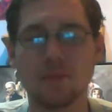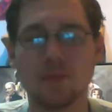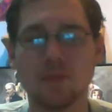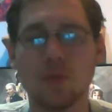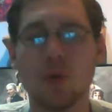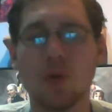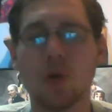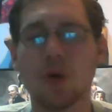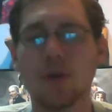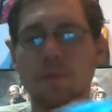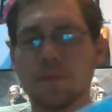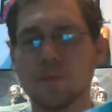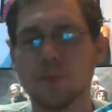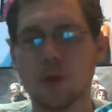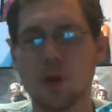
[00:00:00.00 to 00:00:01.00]
or
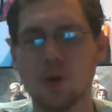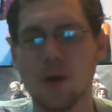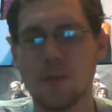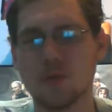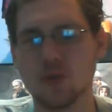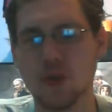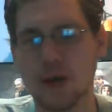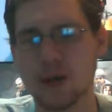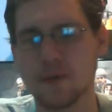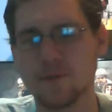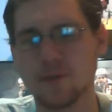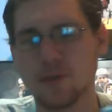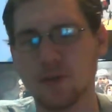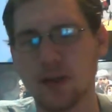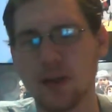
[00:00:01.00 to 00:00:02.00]
Corrupt Dragon
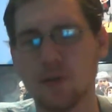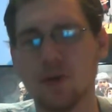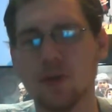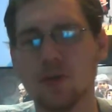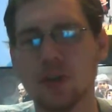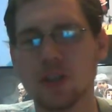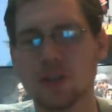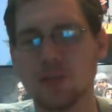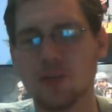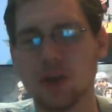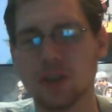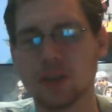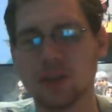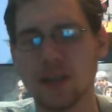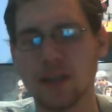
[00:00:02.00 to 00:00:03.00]
for anyone who doesn't
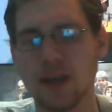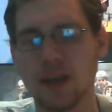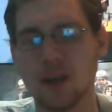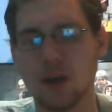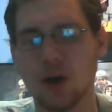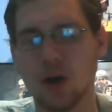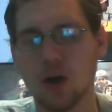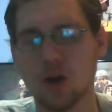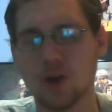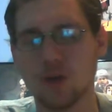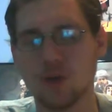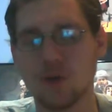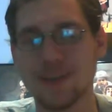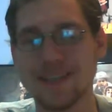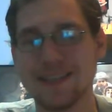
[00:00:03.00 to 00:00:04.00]
want to say that long,
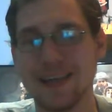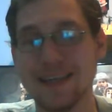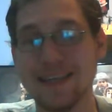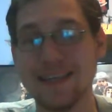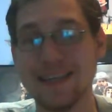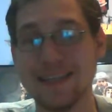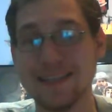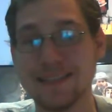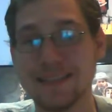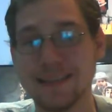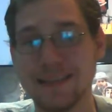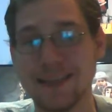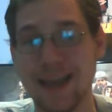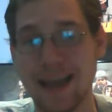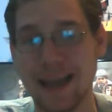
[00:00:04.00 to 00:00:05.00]
redundant
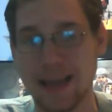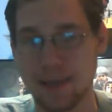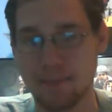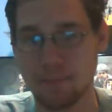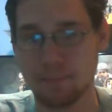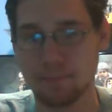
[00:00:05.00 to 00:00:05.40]
name.